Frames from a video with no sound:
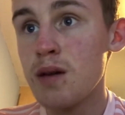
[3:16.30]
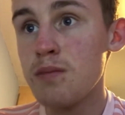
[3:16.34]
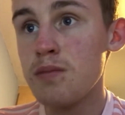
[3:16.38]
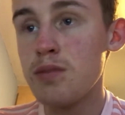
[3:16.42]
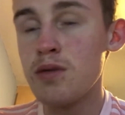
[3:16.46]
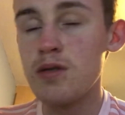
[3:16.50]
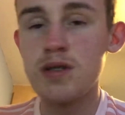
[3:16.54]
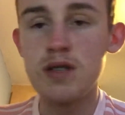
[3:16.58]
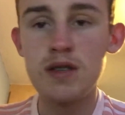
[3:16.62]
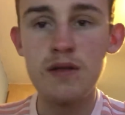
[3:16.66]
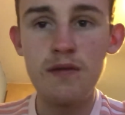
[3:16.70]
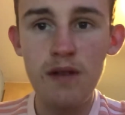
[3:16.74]

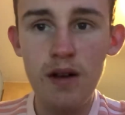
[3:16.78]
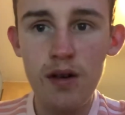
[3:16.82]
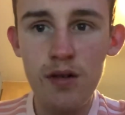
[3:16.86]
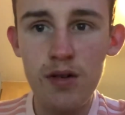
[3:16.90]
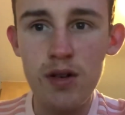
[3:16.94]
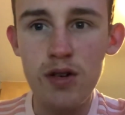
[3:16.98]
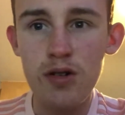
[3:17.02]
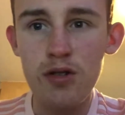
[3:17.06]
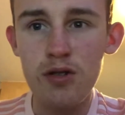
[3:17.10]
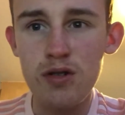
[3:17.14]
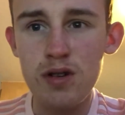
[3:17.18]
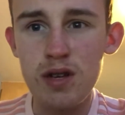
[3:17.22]
But it's a
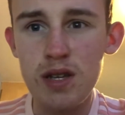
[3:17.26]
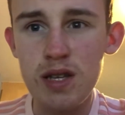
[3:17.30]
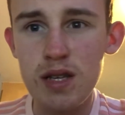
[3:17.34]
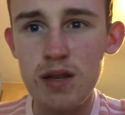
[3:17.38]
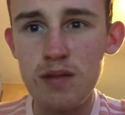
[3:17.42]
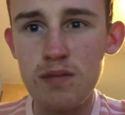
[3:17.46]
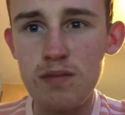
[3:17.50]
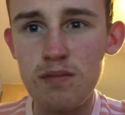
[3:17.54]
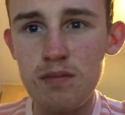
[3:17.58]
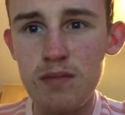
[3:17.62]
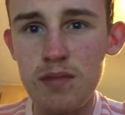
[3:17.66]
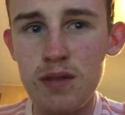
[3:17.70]
very young
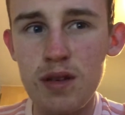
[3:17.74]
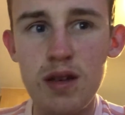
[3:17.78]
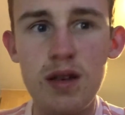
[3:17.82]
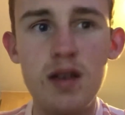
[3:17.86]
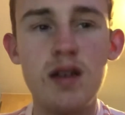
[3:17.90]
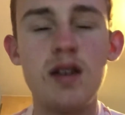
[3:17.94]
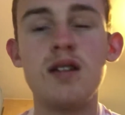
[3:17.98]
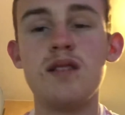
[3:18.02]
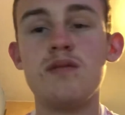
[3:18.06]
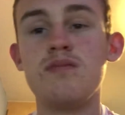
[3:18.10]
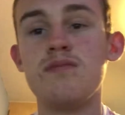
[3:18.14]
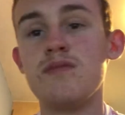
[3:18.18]
team,
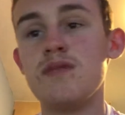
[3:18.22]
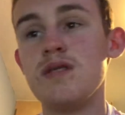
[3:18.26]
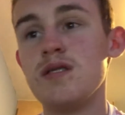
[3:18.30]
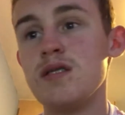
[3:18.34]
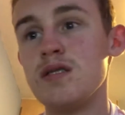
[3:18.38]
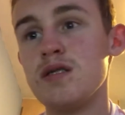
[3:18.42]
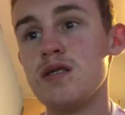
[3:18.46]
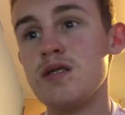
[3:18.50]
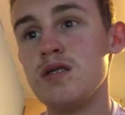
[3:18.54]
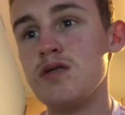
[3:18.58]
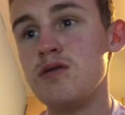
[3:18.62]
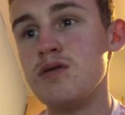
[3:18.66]
uh,
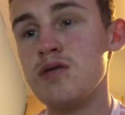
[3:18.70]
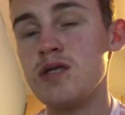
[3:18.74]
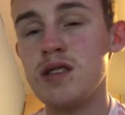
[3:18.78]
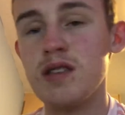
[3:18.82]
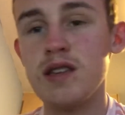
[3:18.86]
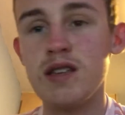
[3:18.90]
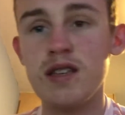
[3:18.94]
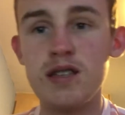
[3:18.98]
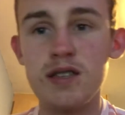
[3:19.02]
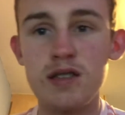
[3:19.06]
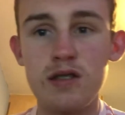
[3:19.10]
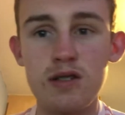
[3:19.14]
this
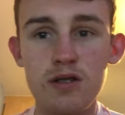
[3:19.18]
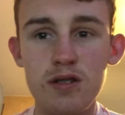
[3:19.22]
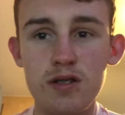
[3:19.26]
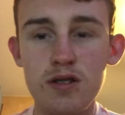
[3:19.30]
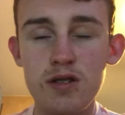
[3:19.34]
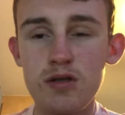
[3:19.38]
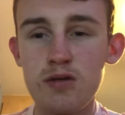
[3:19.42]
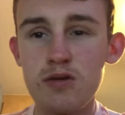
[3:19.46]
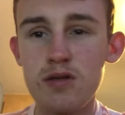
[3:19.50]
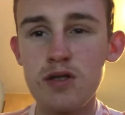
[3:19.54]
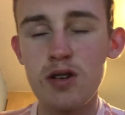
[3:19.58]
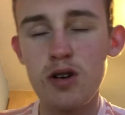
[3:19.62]
UCD side.
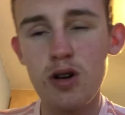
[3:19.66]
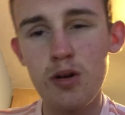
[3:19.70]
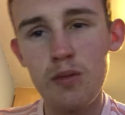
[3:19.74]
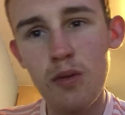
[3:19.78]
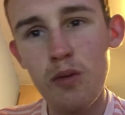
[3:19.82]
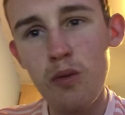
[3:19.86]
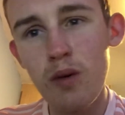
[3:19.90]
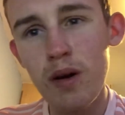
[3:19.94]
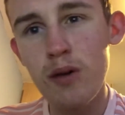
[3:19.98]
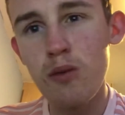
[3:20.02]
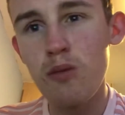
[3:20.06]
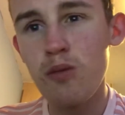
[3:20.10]
So to come
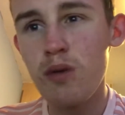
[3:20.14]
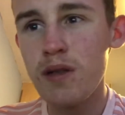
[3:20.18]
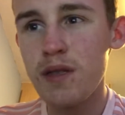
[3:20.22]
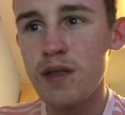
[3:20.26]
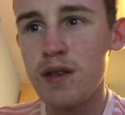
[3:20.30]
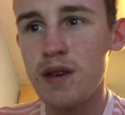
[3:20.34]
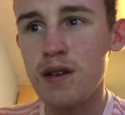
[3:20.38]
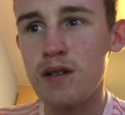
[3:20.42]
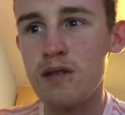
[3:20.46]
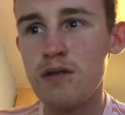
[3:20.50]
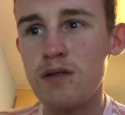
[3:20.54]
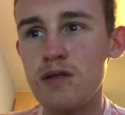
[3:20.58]
away
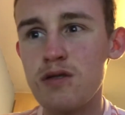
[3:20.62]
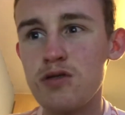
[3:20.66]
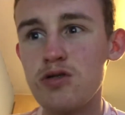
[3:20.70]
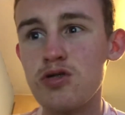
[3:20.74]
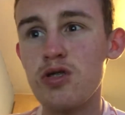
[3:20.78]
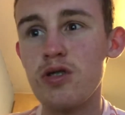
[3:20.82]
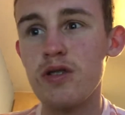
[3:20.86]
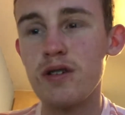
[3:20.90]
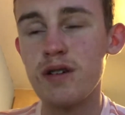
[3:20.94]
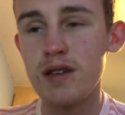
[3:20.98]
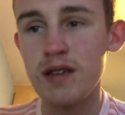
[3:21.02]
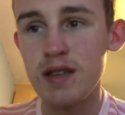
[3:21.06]
with a no-no
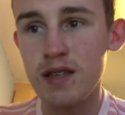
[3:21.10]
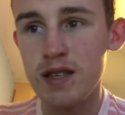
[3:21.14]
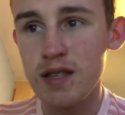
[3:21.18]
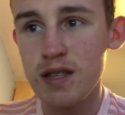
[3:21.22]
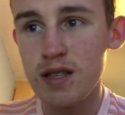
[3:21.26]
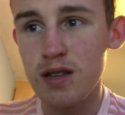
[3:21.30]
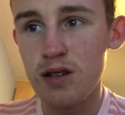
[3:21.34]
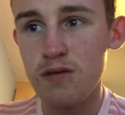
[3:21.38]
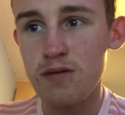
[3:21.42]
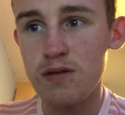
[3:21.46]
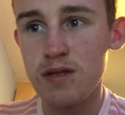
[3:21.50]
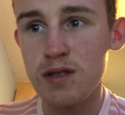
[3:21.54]
draw
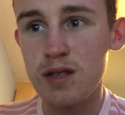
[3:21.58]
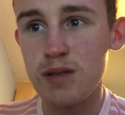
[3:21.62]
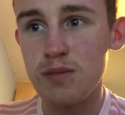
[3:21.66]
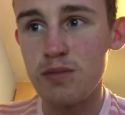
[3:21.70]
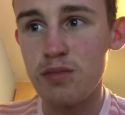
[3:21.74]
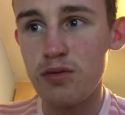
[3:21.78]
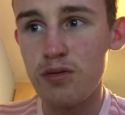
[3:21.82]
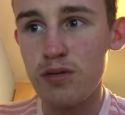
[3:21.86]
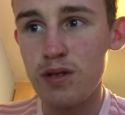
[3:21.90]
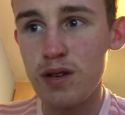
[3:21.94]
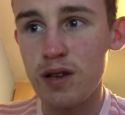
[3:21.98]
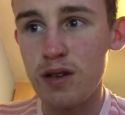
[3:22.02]
is obviously
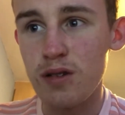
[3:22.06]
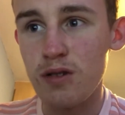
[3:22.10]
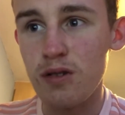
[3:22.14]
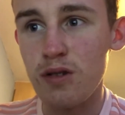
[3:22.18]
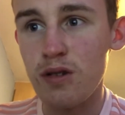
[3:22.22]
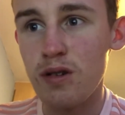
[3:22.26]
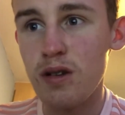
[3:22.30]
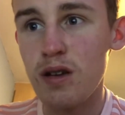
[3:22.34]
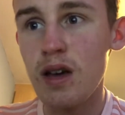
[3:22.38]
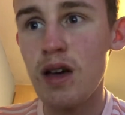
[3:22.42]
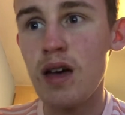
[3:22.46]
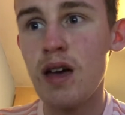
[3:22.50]
pretty
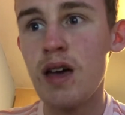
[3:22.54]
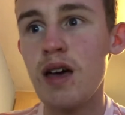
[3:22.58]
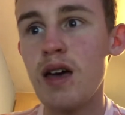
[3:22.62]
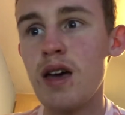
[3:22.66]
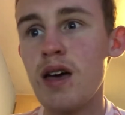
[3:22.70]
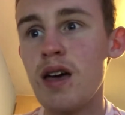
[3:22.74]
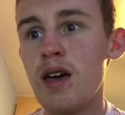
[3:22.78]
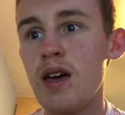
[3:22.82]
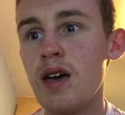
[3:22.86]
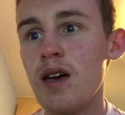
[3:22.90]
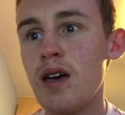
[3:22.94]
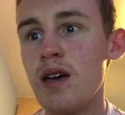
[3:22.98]
good
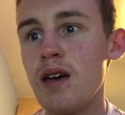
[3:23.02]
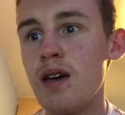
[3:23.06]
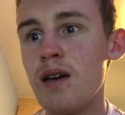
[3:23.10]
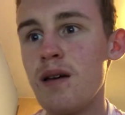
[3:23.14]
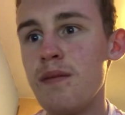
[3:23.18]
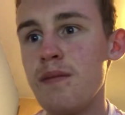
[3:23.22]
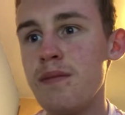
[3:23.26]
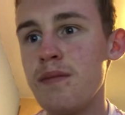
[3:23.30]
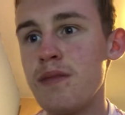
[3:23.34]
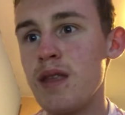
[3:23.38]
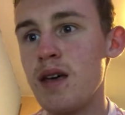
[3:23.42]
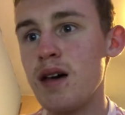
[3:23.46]

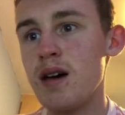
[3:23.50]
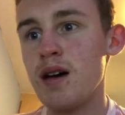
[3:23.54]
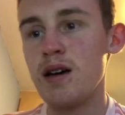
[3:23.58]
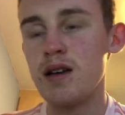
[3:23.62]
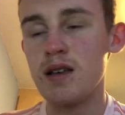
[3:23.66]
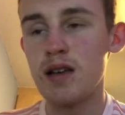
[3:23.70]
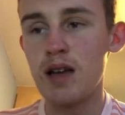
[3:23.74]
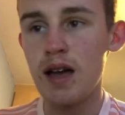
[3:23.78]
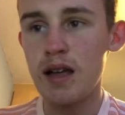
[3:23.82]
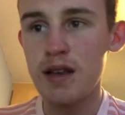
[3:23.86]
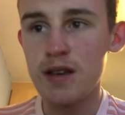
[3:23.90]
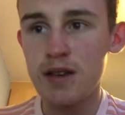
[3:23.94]

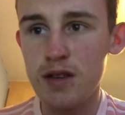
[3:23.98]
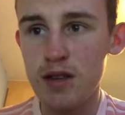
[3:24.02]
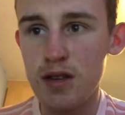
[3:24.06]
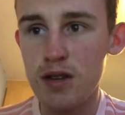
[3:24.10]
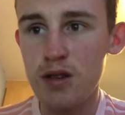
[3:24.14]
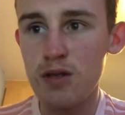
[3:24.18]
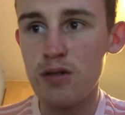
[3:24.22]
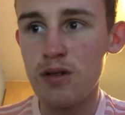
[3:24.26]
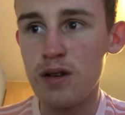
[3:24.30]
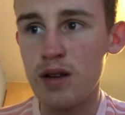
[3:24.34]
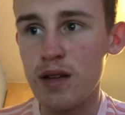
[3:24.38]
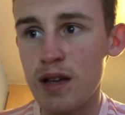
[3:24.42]
uh, and to
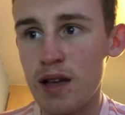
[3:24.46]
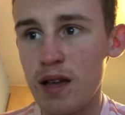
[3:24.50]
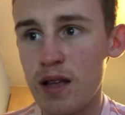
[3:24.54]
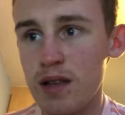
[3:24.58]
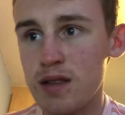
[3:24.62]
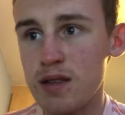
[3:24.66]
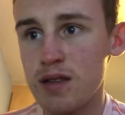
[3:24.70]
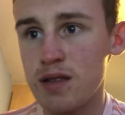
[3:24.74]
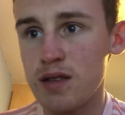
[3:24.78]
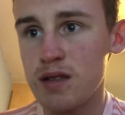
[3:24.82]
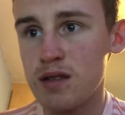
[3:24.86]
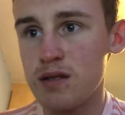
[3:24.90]
do it
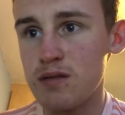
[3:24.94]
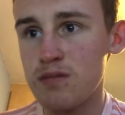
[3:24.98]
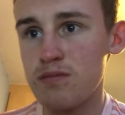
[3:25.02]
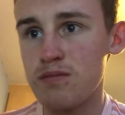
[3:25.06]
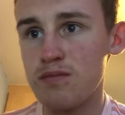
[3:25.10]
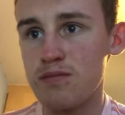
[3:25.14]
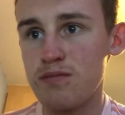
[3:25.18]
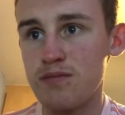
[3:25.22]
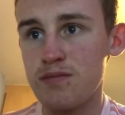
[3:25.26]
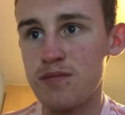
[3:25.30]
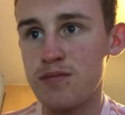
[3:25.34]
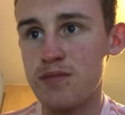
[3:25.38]
against
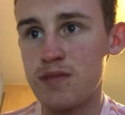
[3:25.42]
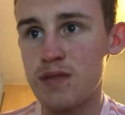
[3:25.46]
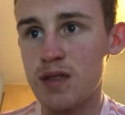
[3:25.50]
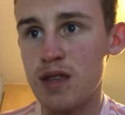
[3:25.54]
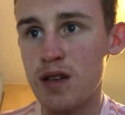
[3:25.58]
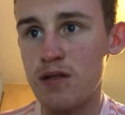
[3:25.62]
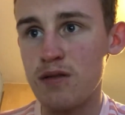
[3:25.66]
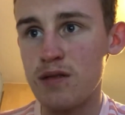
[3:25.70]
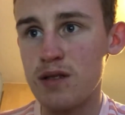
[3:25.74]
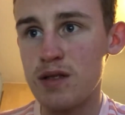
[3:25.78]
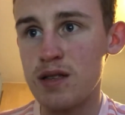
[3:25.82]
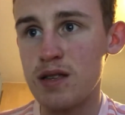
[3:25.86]

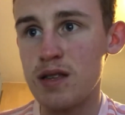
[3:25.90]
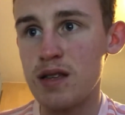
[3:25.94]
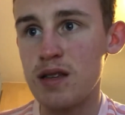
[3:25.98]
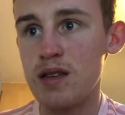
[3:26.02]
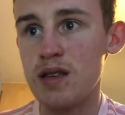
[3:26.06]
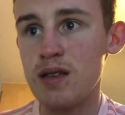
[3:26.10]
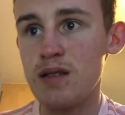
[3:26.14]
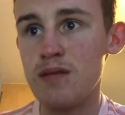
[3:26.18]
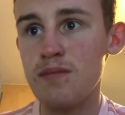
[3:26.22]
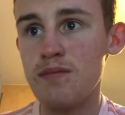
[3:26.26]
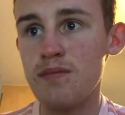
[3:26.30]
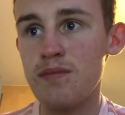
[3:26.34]
Derry
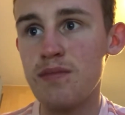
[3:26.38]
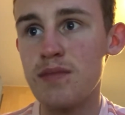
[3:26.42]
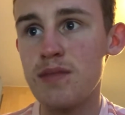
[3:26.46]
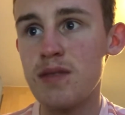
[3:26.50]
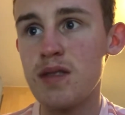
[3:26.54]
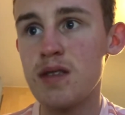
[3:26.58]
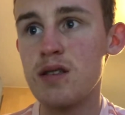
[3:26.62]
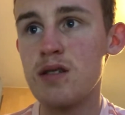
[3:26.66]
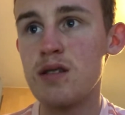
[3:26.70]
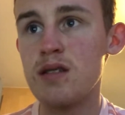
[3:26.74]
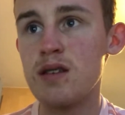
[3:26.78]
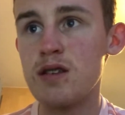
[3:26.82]
City.
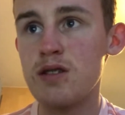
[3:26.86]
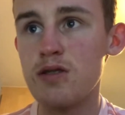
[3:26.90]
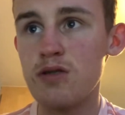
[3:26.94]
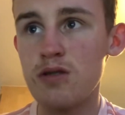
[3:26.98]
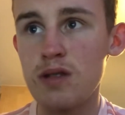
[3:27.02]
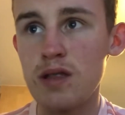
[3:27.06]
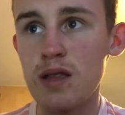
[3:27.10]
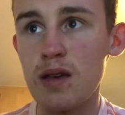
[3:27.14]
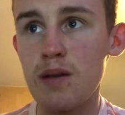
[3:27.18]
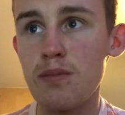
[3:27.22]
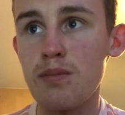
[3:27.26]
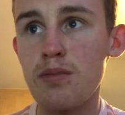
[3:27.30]
So they
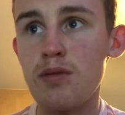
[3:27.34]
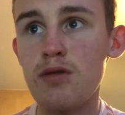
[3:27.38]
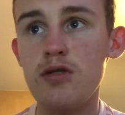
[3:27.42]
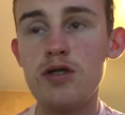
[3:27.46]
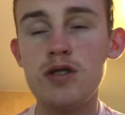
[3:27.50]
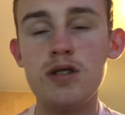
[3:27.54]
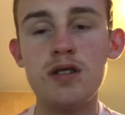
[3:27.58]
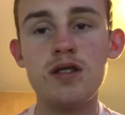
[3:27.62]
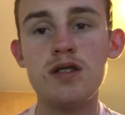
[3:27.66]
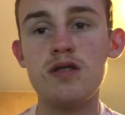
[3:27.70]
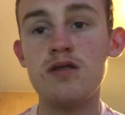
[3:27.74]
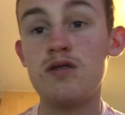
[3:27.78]
took that
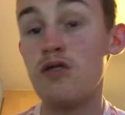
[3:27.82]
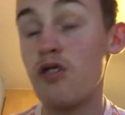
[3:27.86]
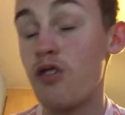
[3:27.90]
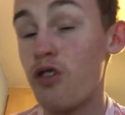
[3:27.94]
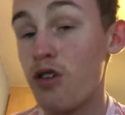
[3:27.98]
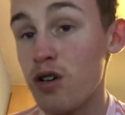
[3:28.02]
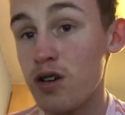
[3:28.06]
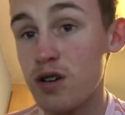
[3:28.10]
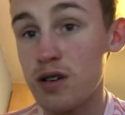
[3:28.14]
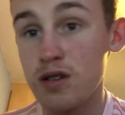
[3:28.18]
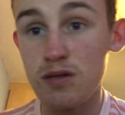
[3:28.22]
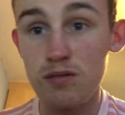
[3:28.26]
point. They're
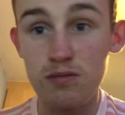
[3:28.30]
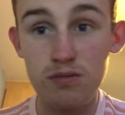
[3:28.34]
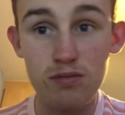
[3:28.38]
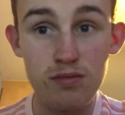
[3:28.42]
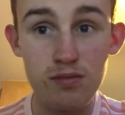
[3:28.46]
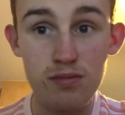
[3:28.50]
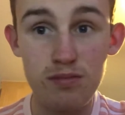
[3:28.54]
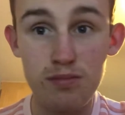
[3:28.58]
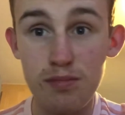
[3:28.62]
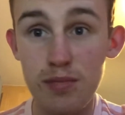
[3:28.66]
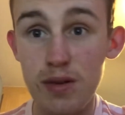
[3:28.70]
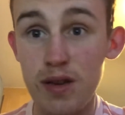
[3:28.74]
not
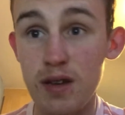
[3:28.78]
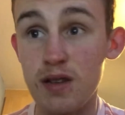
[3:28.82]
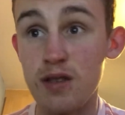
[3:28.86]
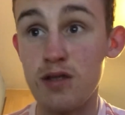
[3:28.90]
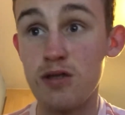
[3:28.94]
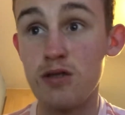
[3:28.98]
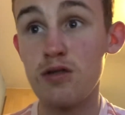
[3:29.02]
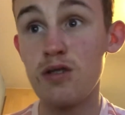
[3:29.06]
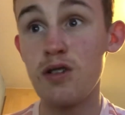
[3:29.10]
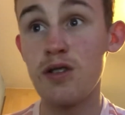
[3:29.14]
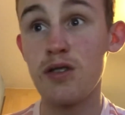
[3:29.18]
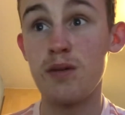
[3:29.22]
big.
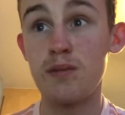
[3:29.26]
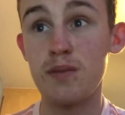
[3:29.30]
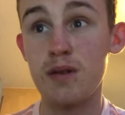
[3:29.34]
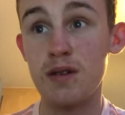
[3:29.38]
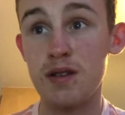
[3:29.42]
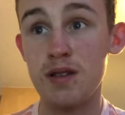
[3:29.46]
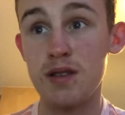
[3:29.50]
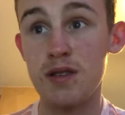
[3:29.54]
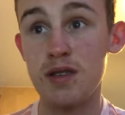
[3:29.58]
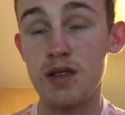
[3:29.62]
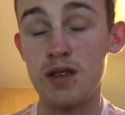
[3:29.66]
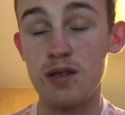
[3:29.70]
They're not the
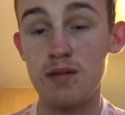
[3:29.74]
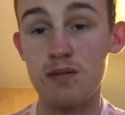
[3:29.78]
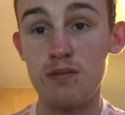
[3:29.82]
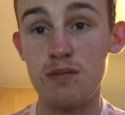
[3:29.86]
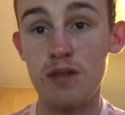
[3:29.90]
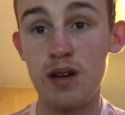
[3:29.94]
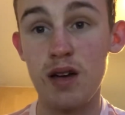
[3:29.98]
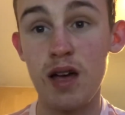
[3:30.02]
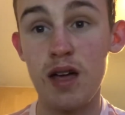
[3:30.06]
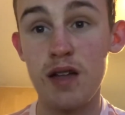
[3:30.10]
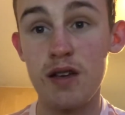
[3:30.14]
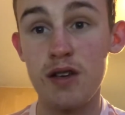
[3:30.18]
big team
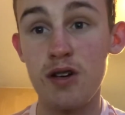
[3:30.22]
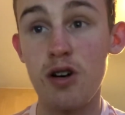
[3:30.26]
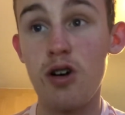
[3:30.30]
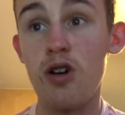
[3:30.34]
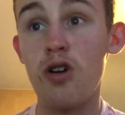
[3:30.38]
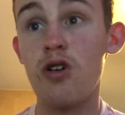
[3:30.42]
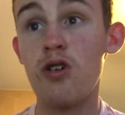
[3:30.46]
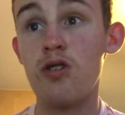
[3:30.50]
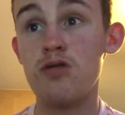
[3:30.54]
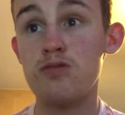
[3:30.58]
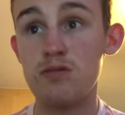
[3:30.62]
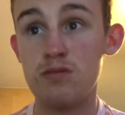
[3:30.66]
at
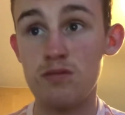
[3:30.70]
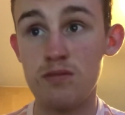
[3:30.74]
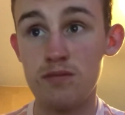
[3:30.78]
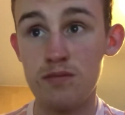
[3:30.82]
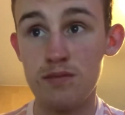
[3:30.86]
all.